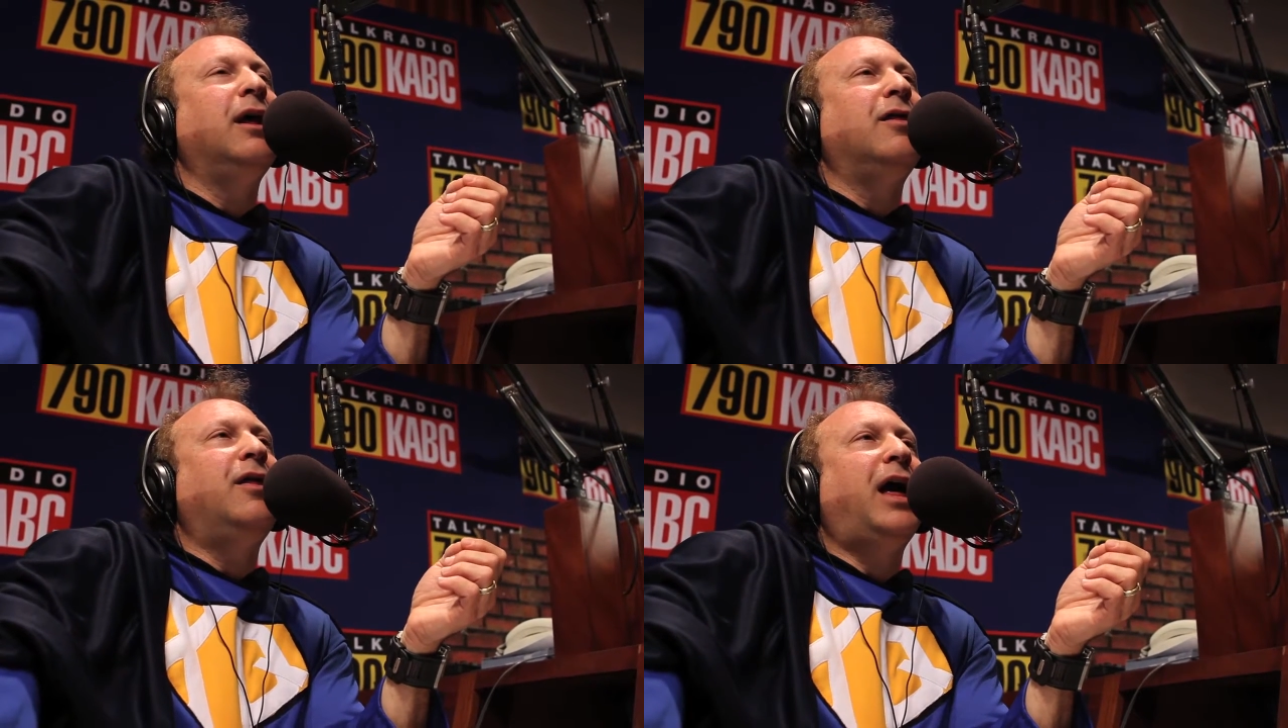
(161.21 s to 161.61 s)

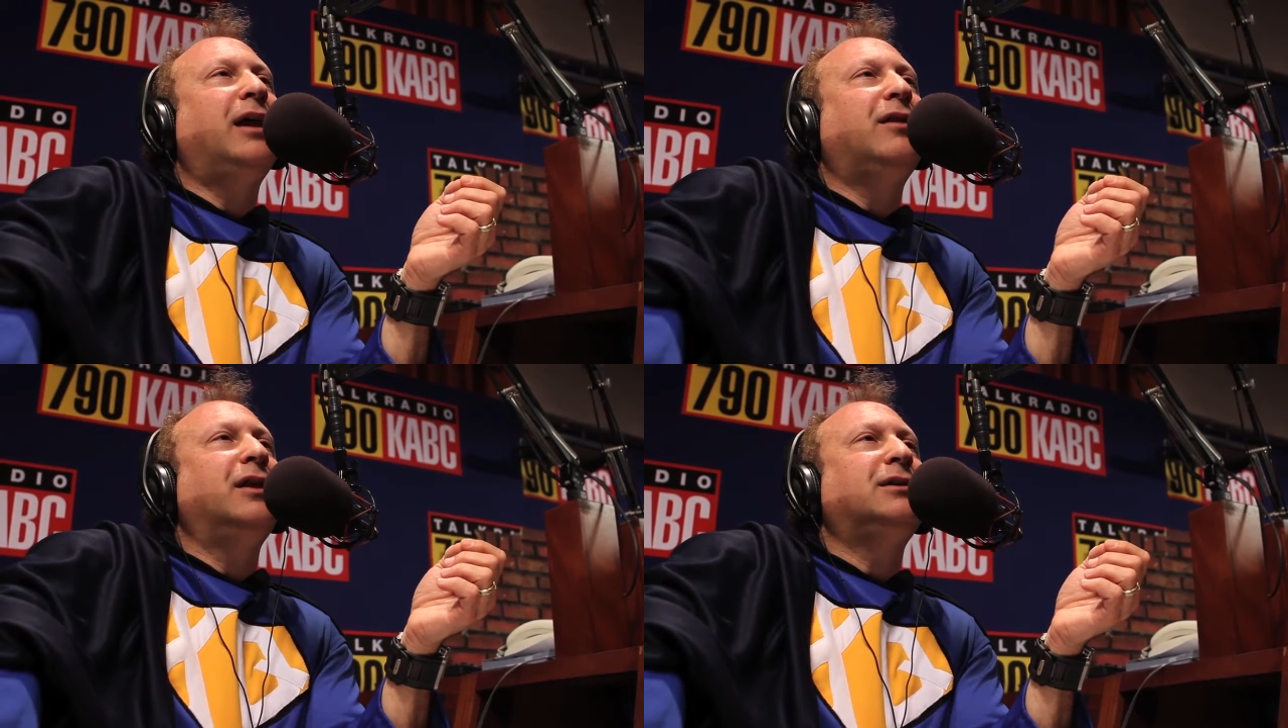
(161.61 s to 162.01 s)

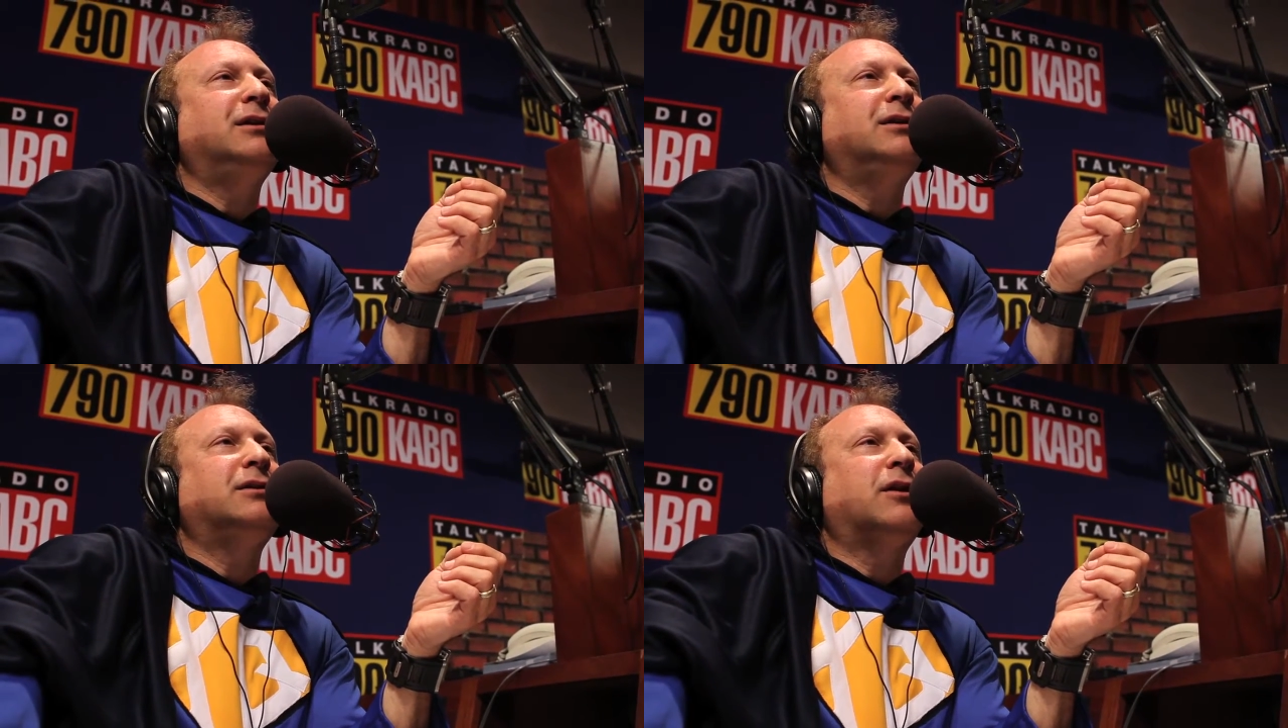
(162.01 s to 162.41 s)
that this
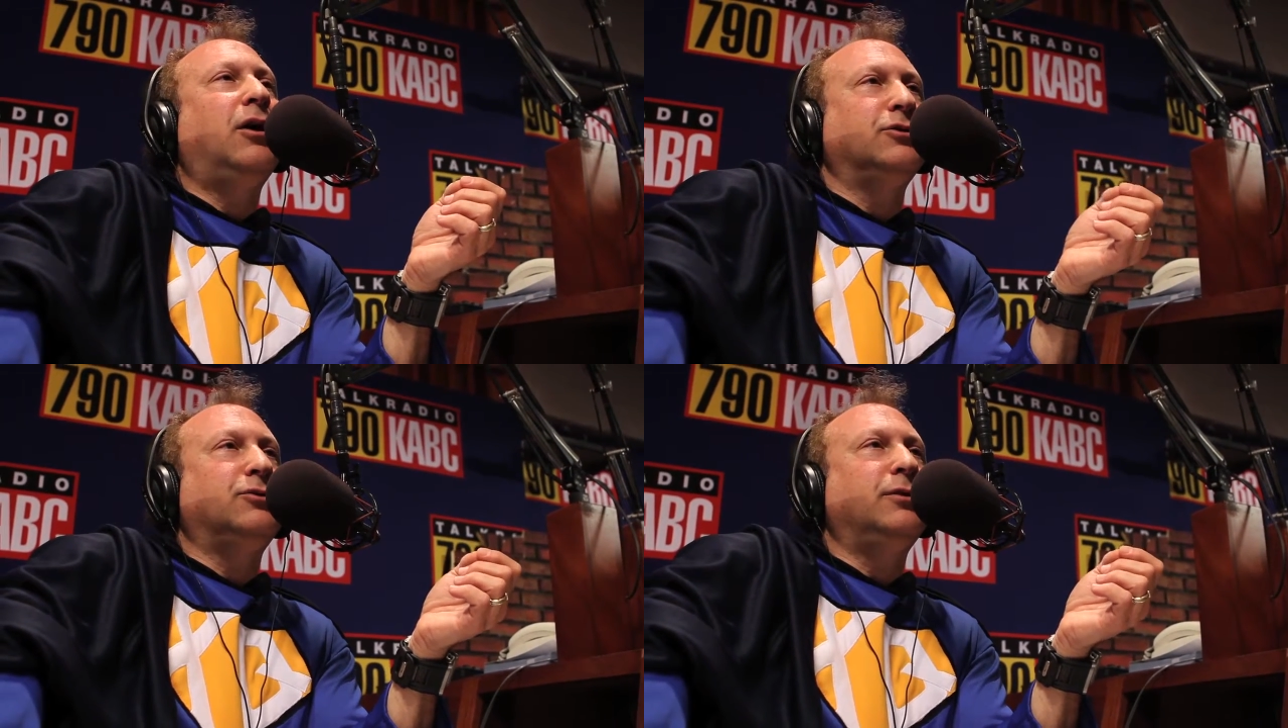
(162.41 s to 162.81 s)
is
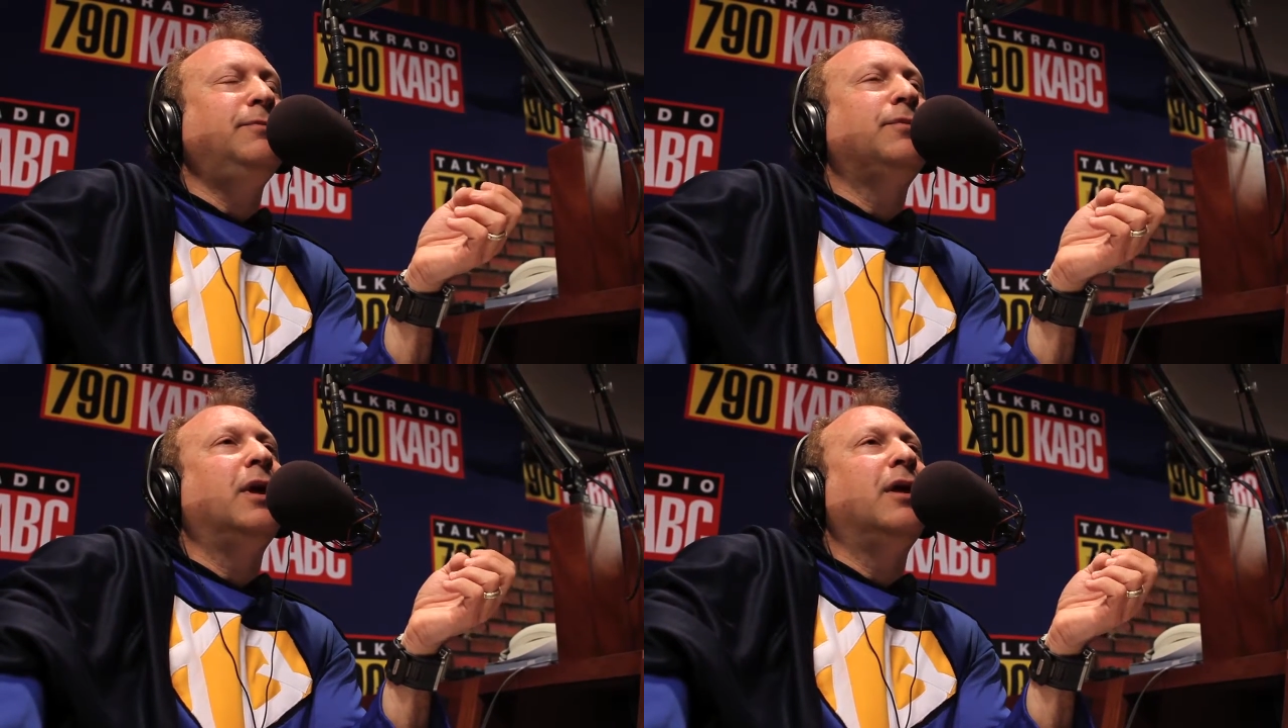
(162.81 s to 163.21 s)
cultural,
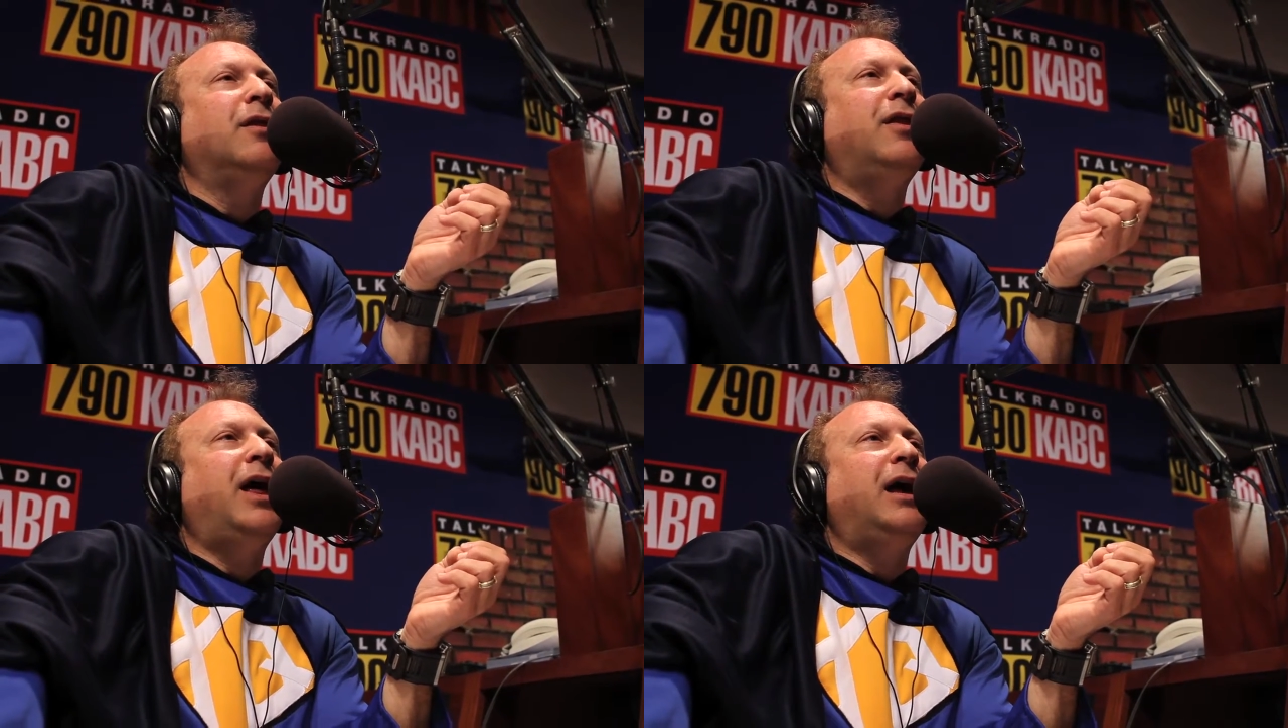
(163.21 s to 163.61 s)

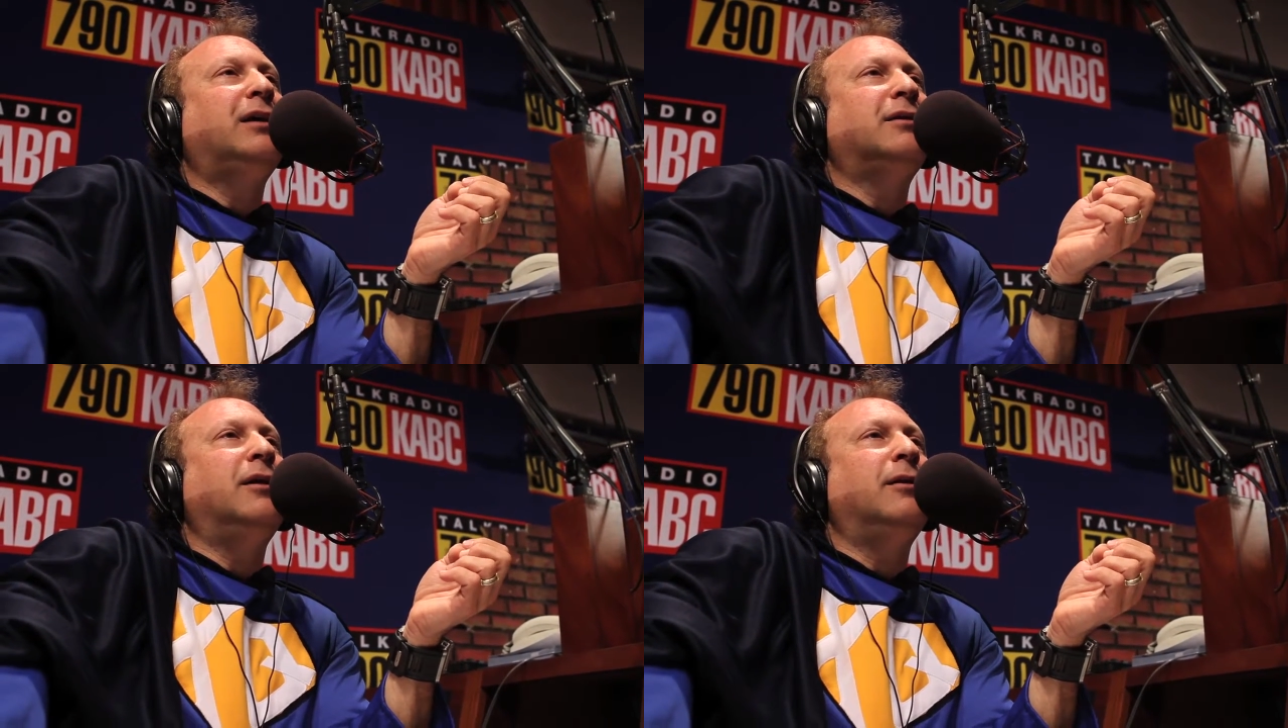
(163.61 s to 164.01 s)
that